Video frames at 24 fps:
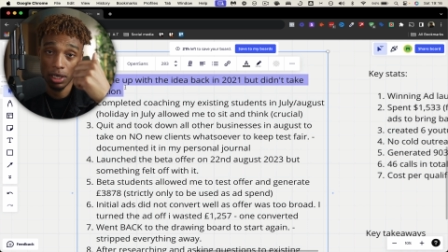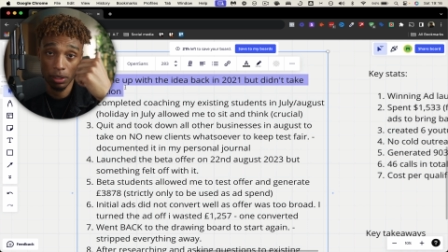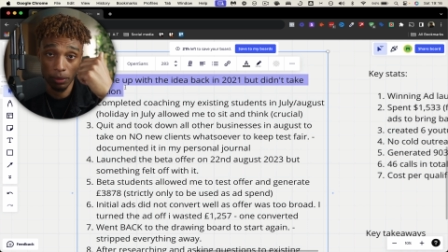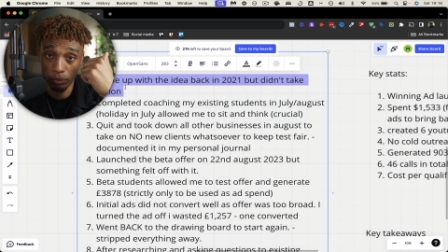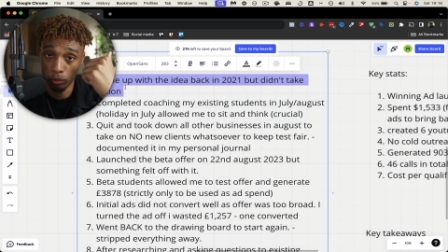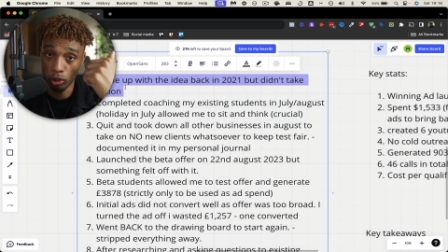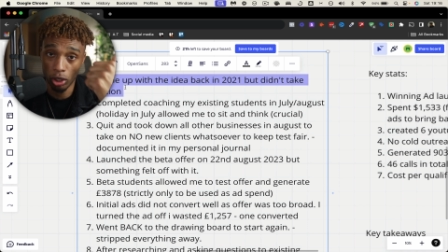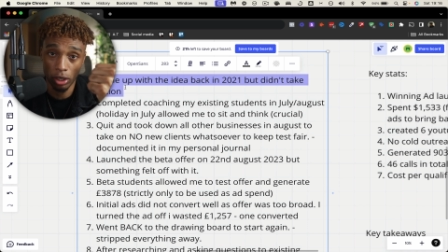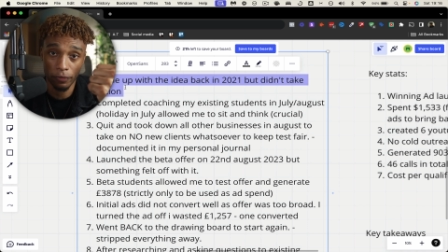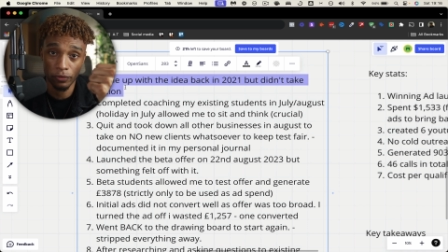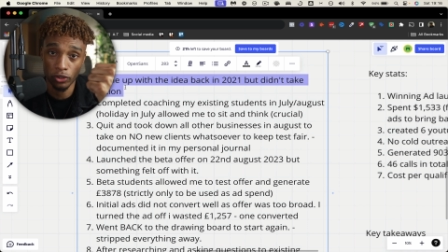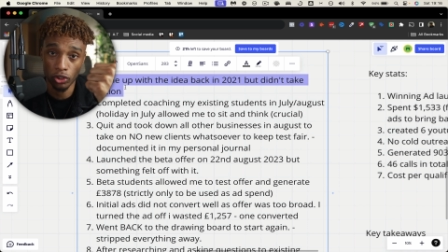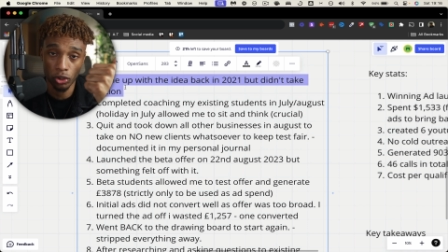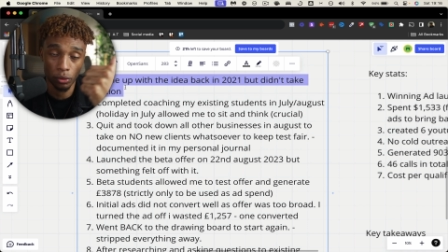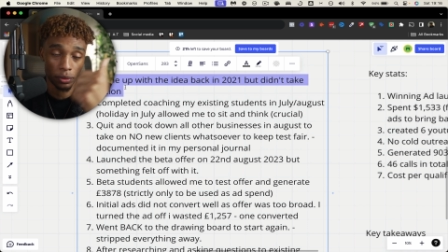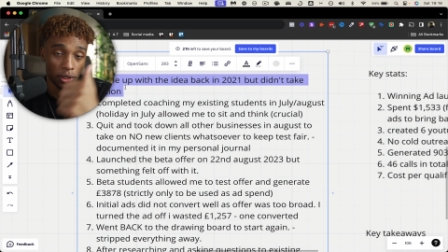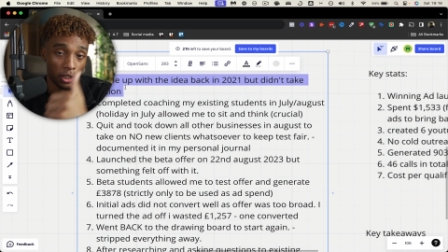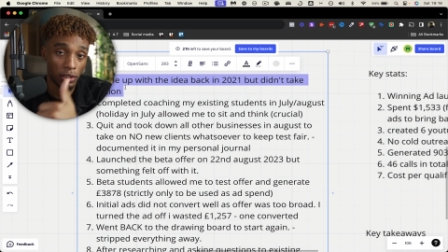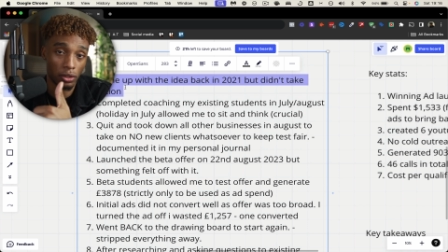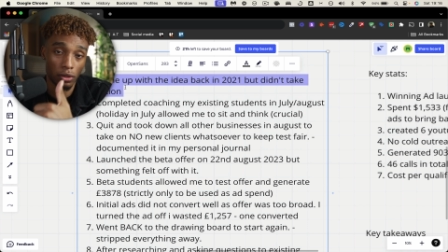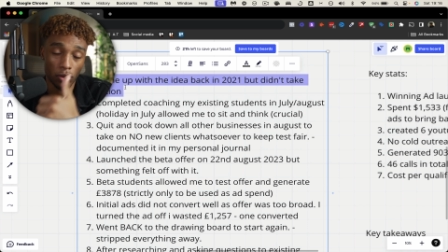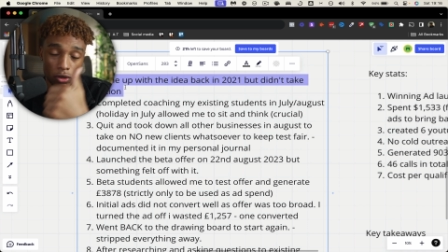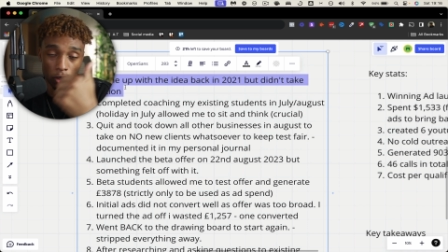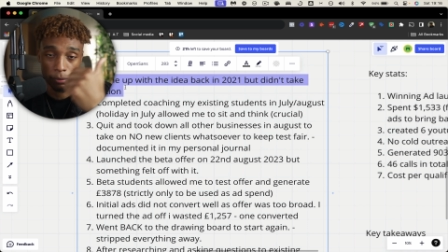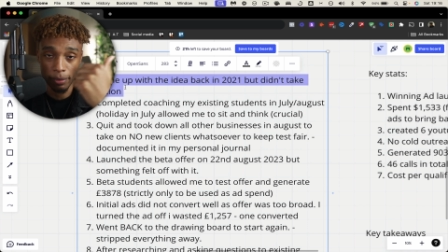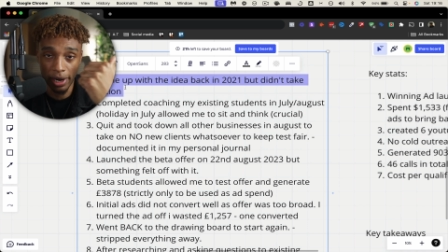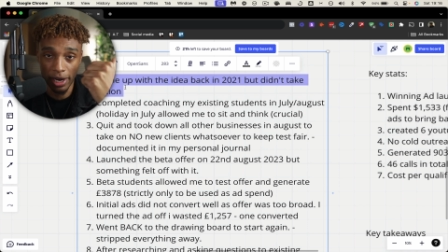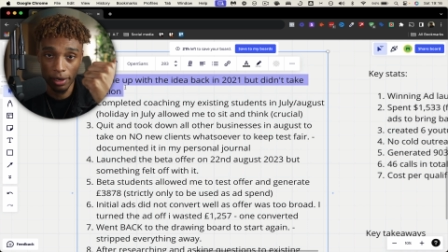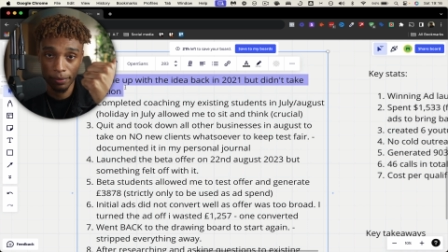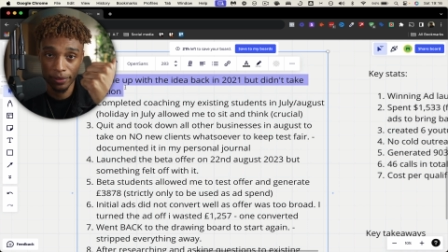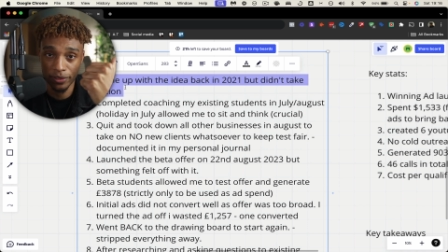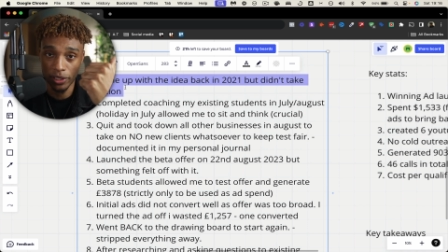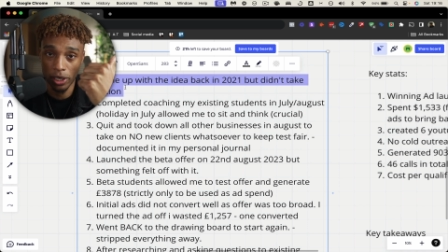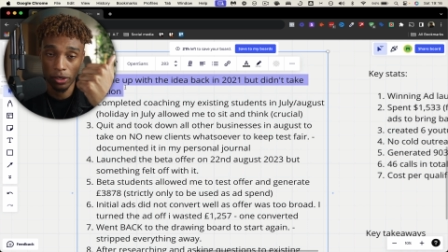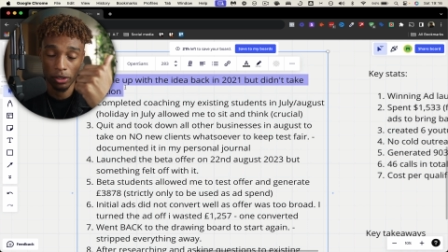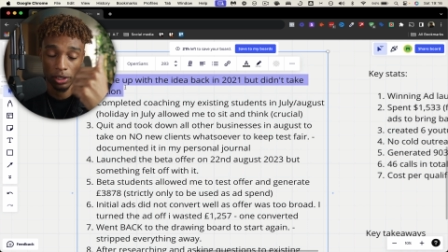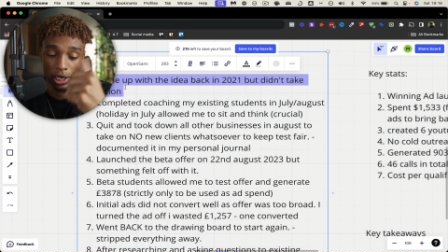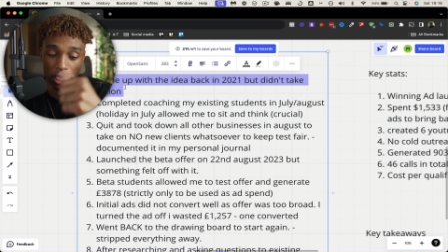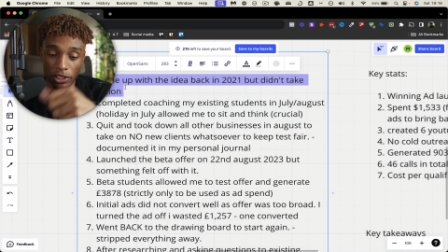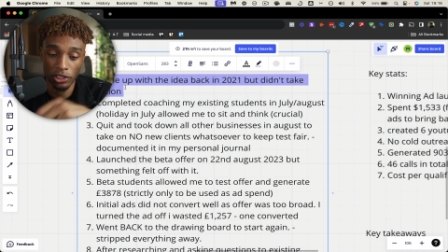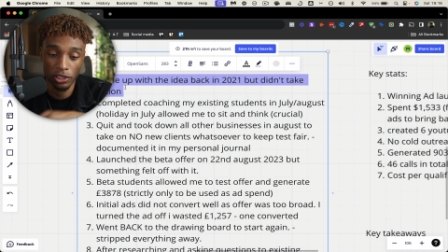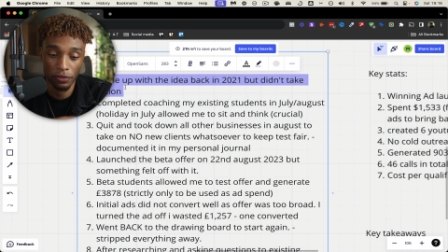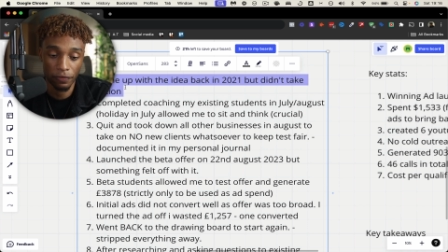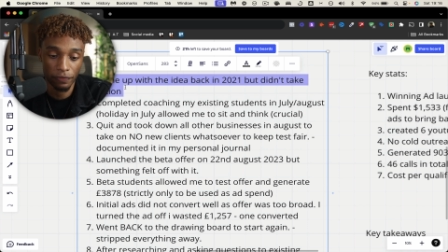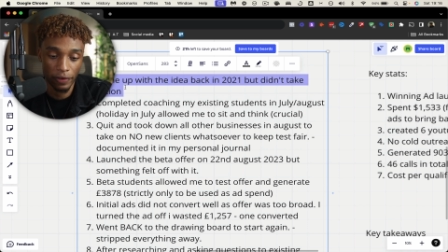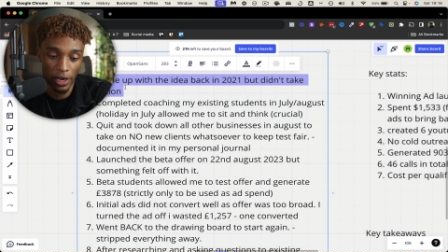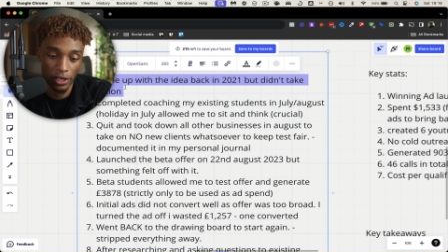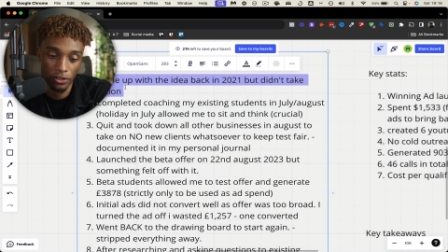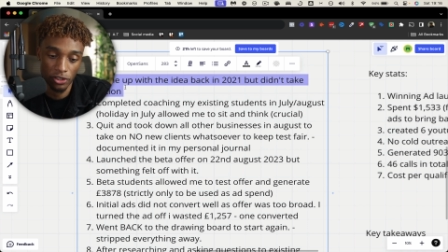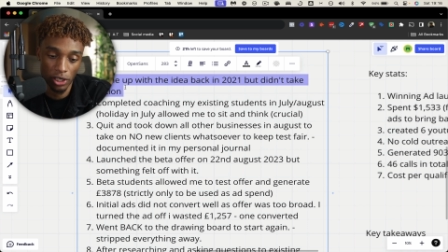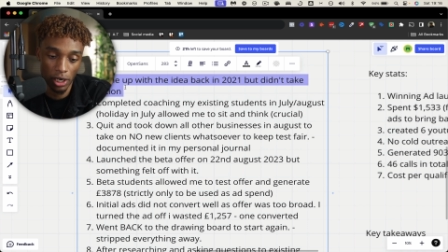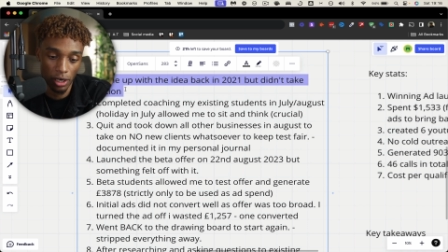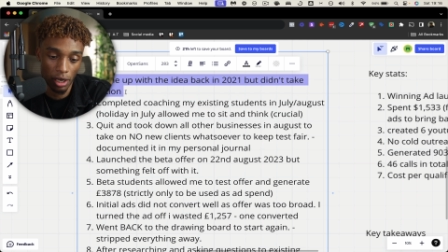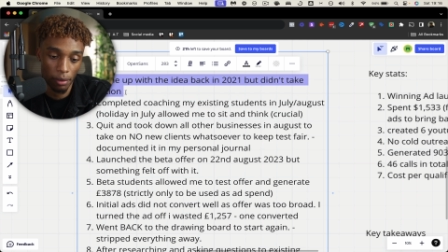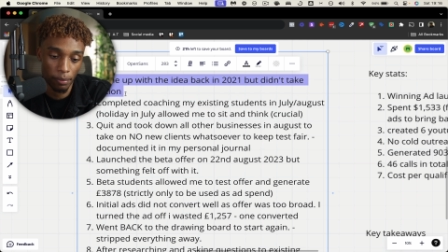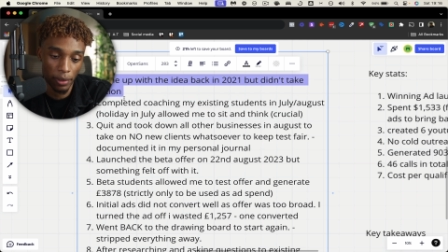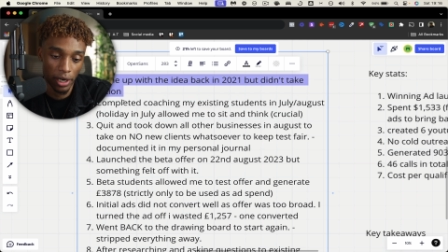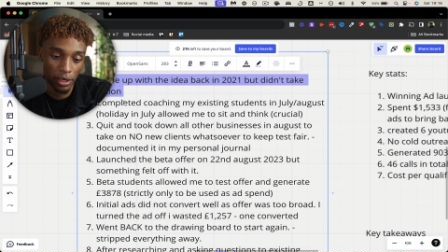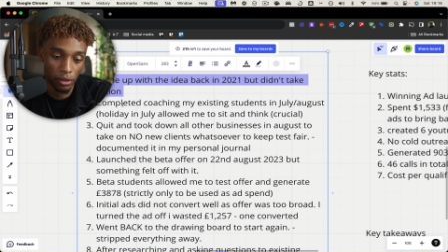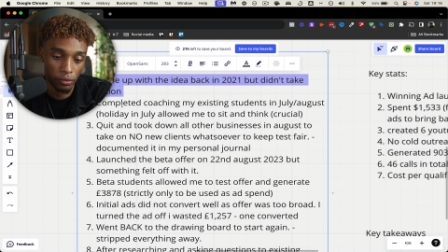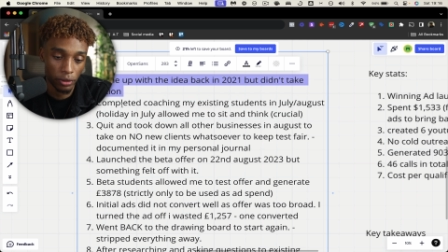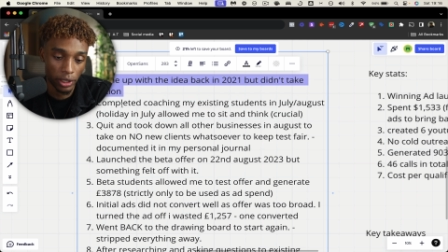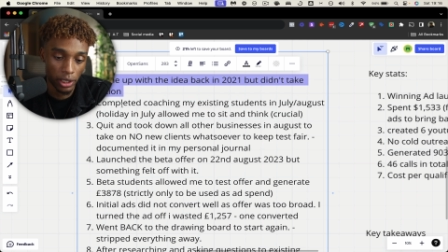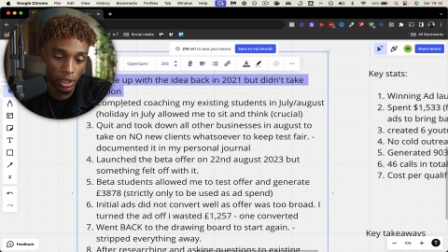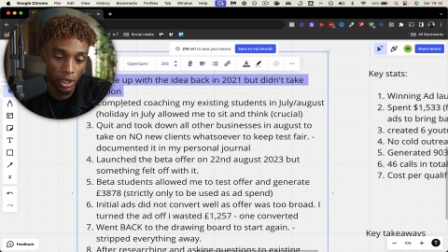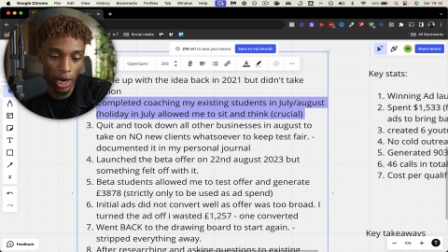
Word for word: I'm not even joking. You can go back on my channel and actually fact check that, by the way.